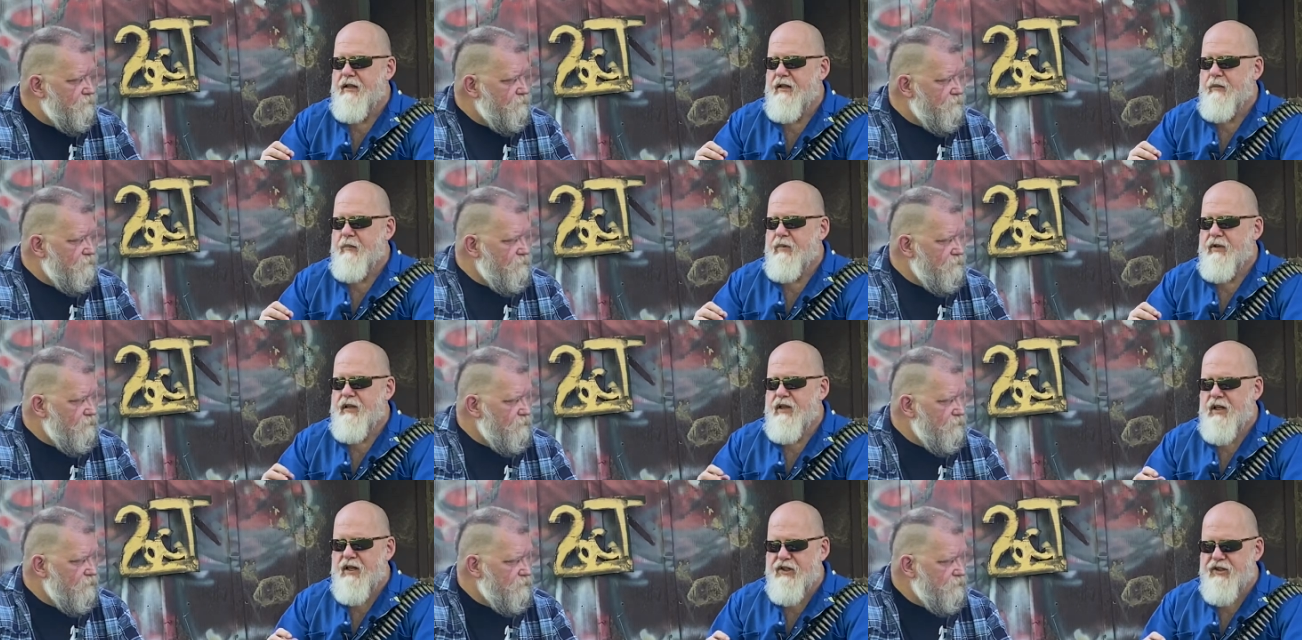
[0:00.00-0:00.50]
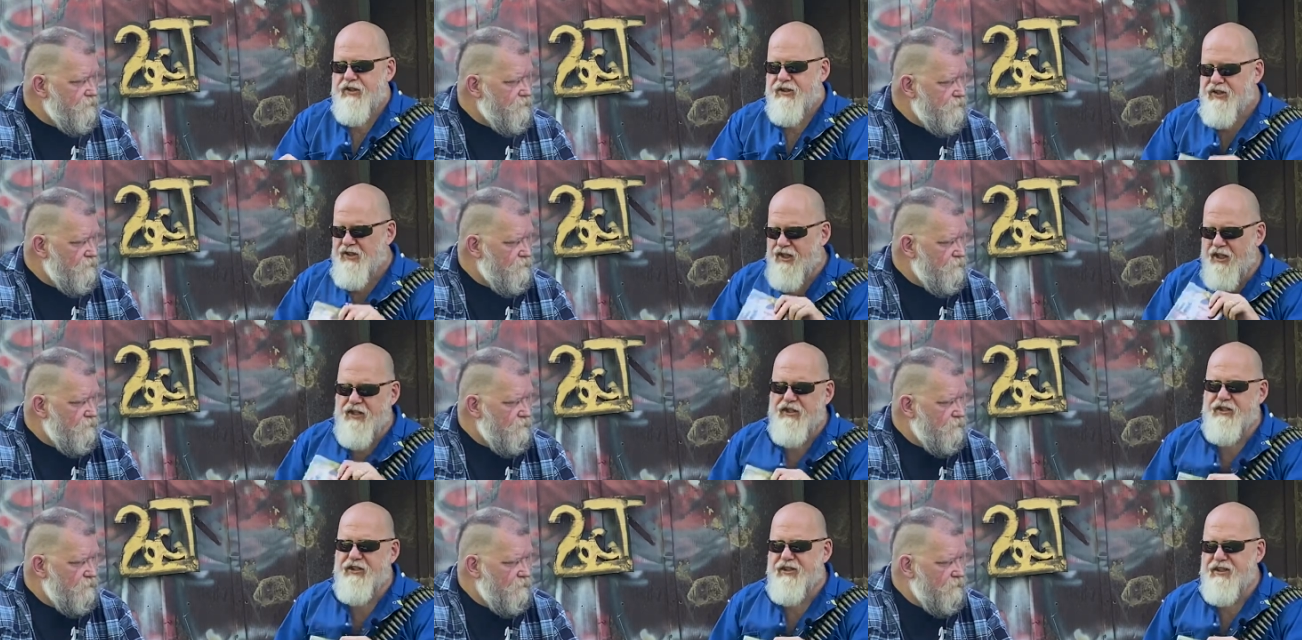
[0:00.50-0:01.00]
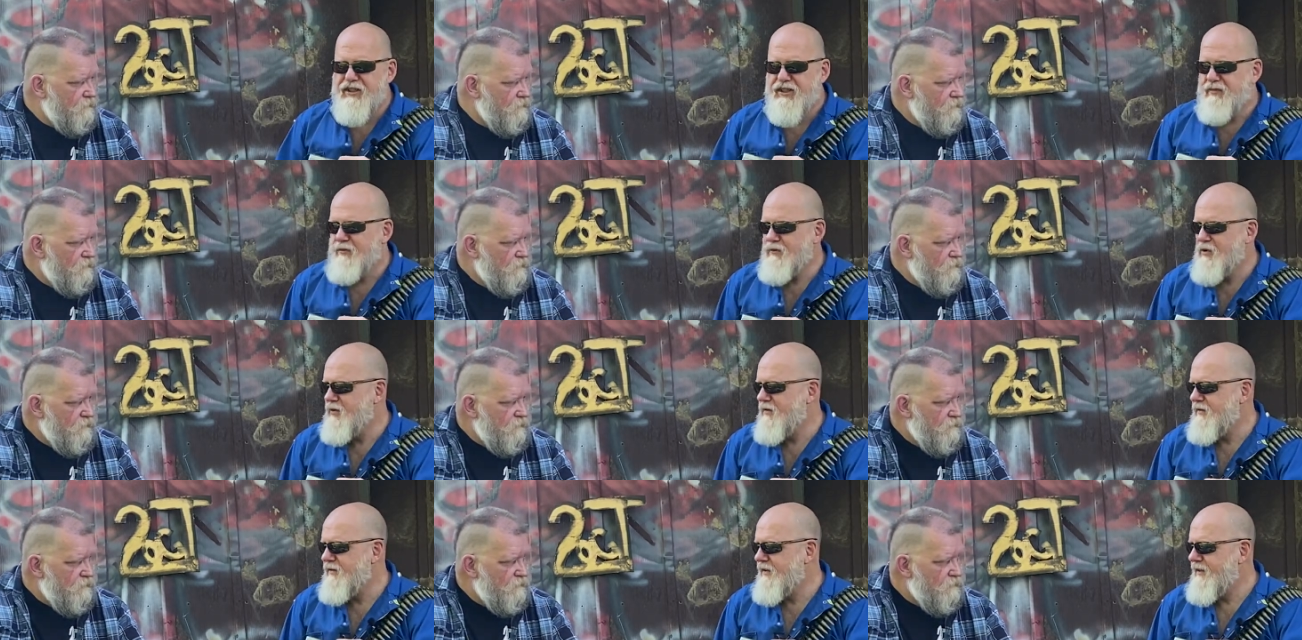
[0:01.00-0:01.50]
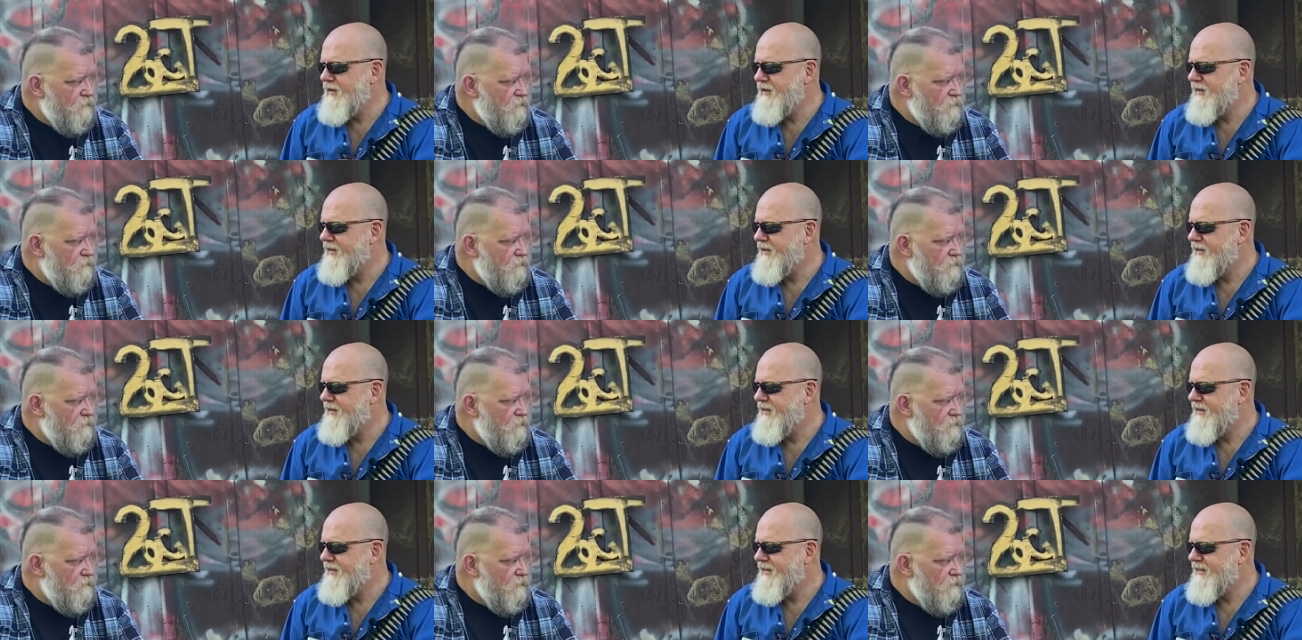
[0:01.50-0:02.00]
Speaker 1: But the stunts in this movie
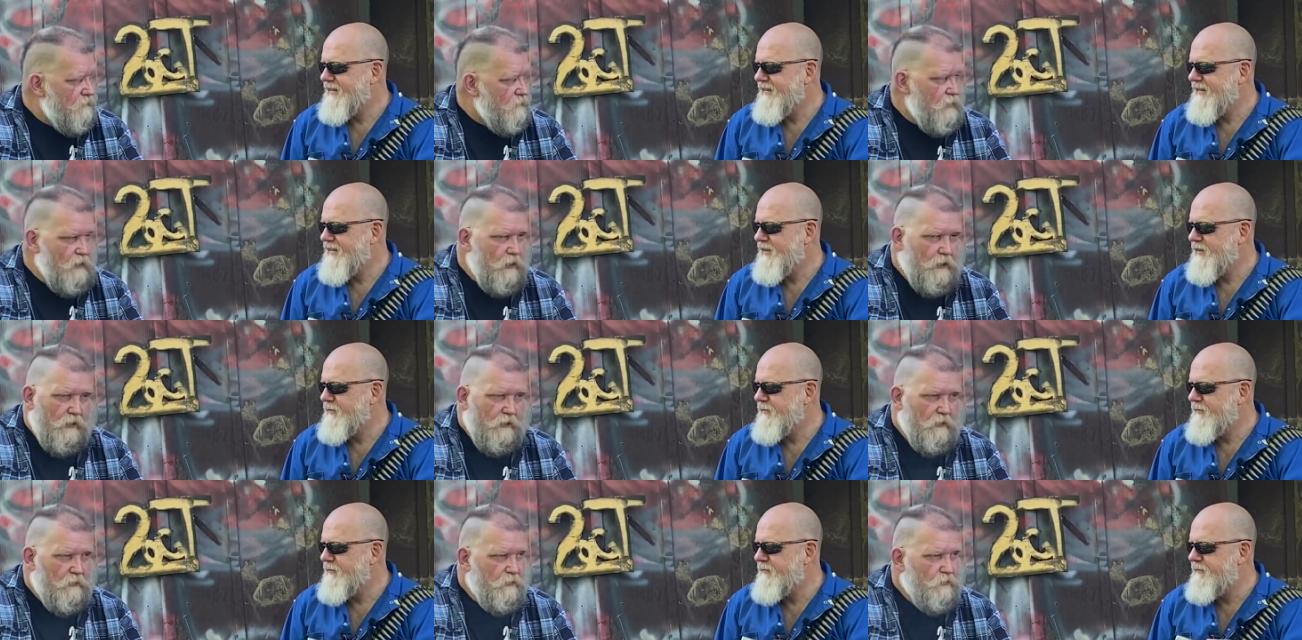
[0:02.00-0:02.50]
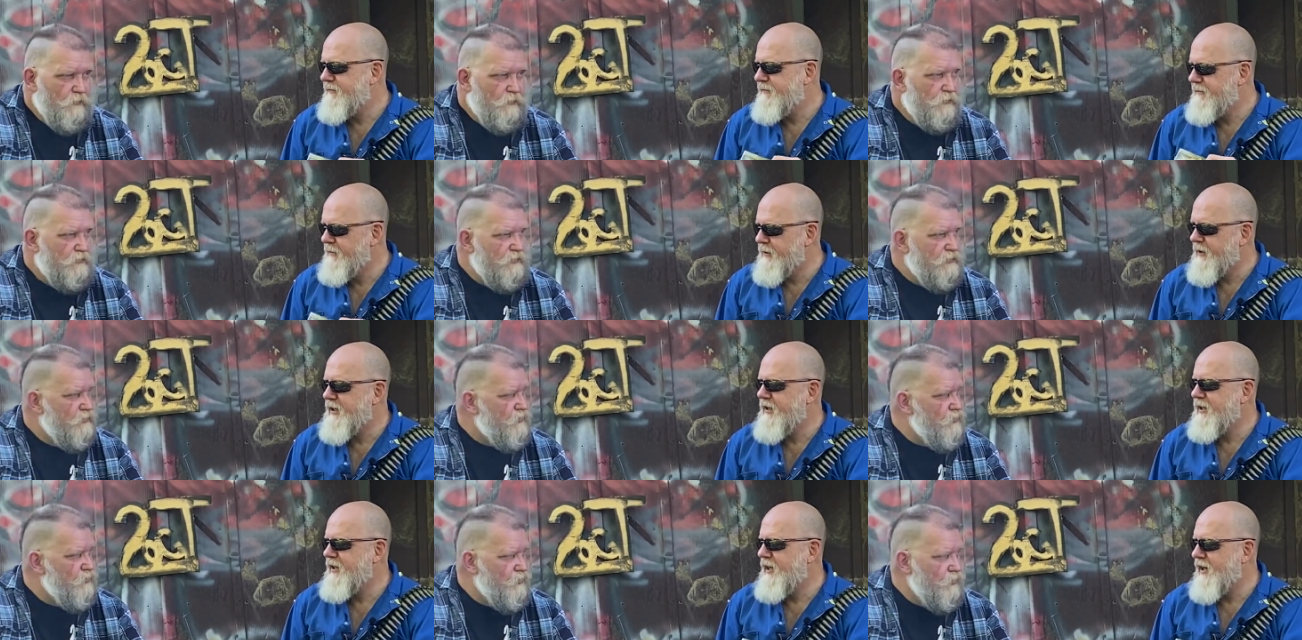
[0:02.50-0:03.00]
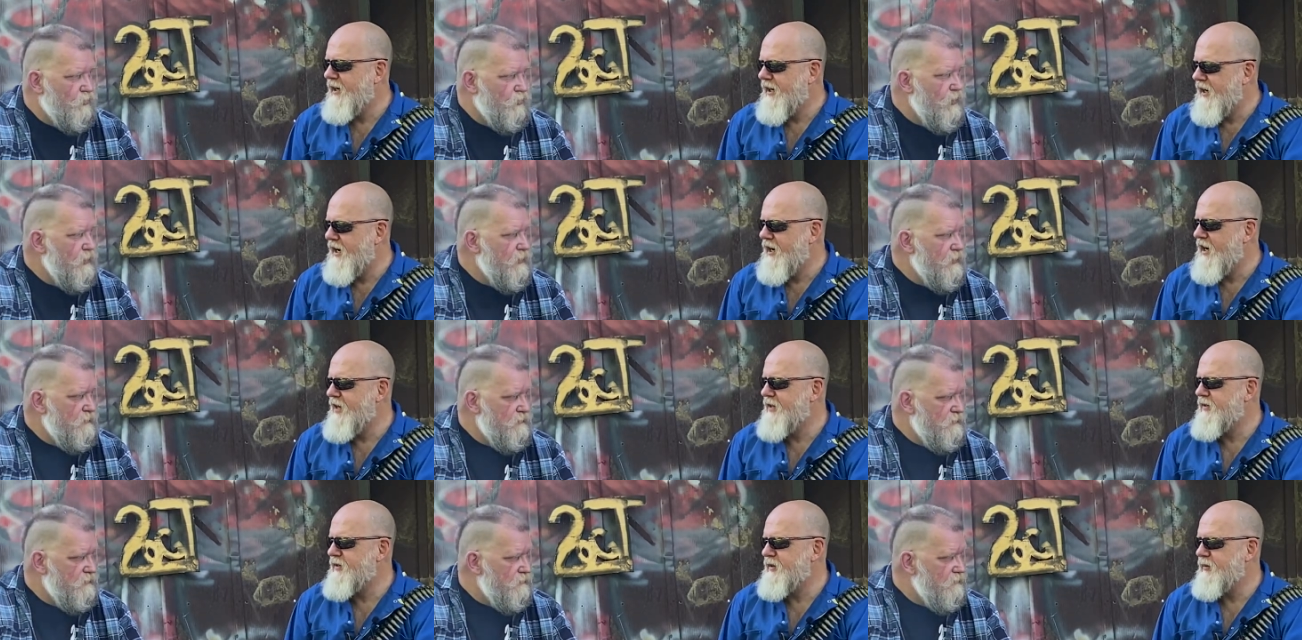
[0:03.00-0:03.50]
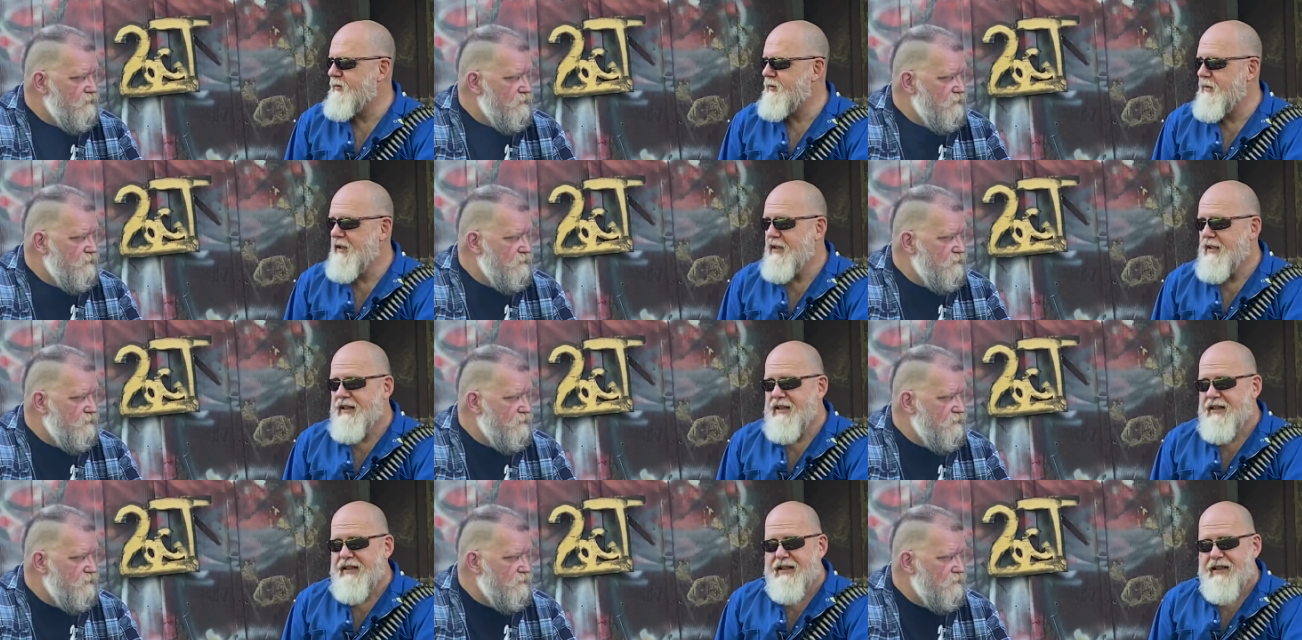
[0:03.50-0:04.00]
oh, freaking awesome.
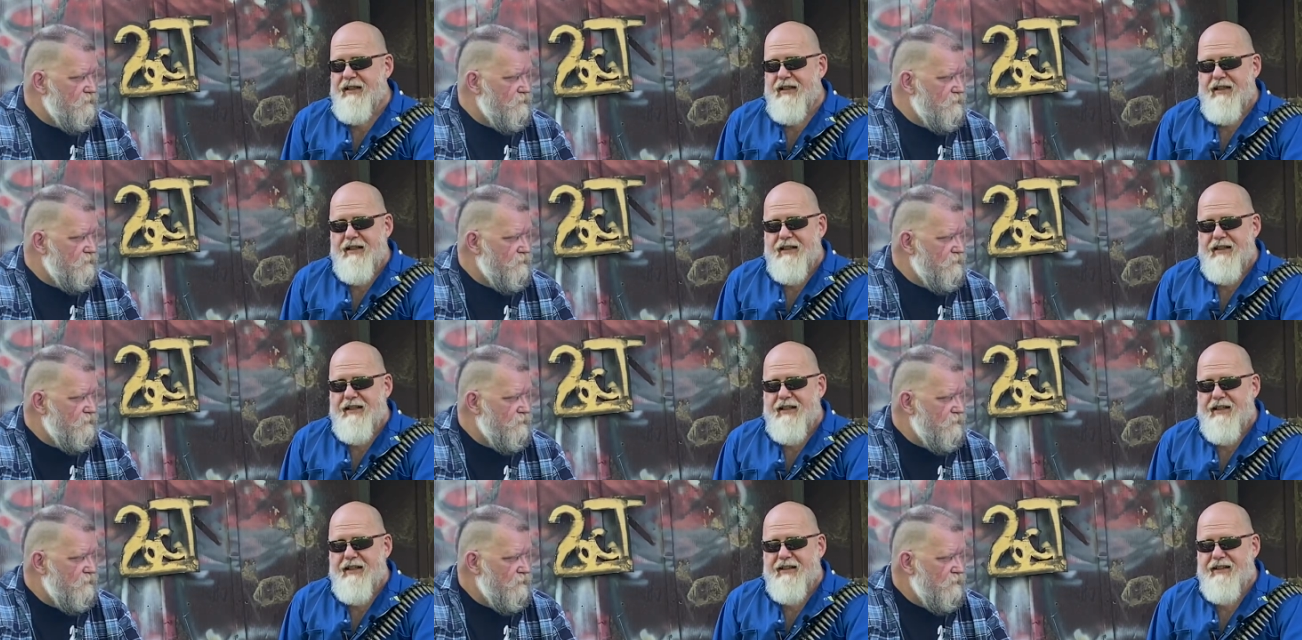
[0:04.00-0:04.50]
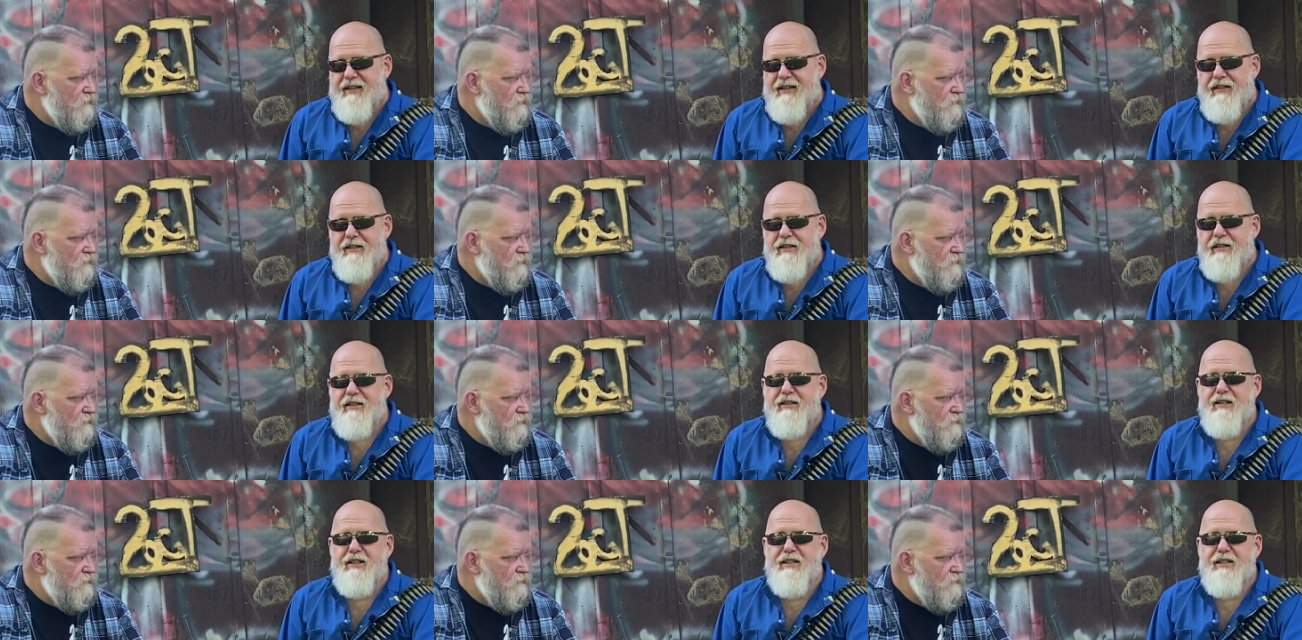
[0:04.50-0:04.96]
Now, this is